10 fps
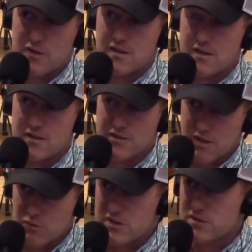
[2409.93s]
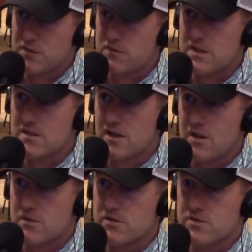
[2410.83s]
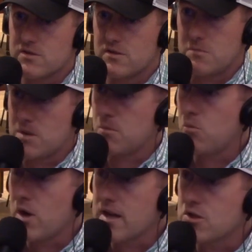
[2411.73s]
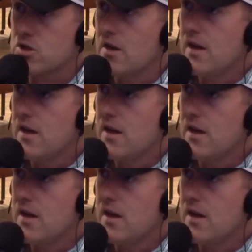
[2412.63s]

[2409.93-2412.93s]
is increase to $15 the minimum wage.